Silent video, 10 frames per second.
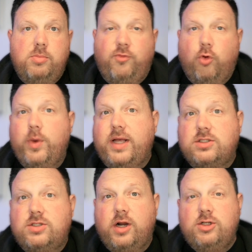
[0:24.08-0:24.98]
Before we get
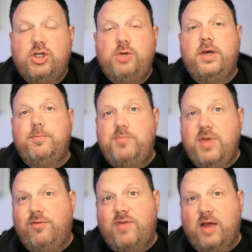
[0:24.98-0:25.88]
started, do me a
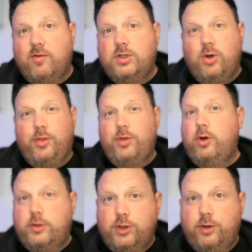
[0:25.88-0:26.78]
big favor and do all the
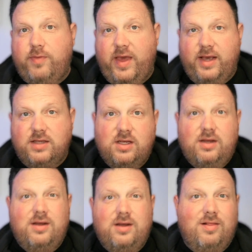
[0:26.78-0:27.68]
YouTube things.
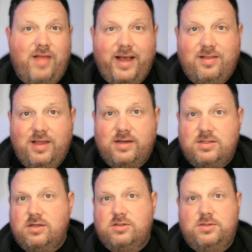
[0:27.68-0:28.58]
Like
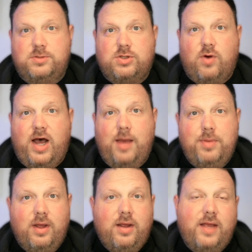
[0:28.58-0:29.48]
this, subscribe,
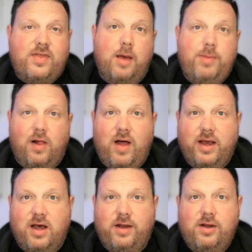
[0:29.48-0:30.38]
hit that bell
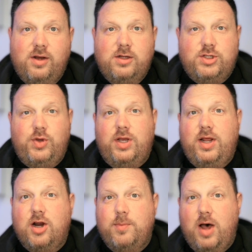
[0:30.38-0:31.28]
icon so you can
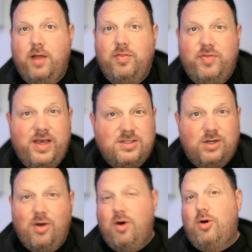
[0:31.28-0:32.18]
hear about this
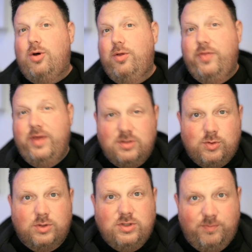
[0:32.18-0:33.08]
and all these
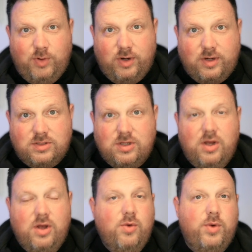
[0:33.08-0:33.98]
sorts of books
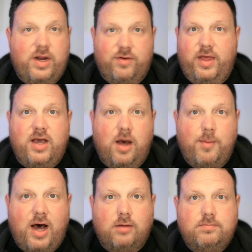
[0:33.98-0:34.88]
whenever they come
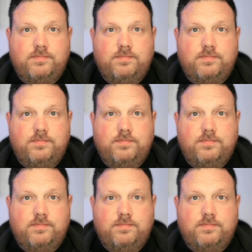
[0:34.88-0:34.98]
out.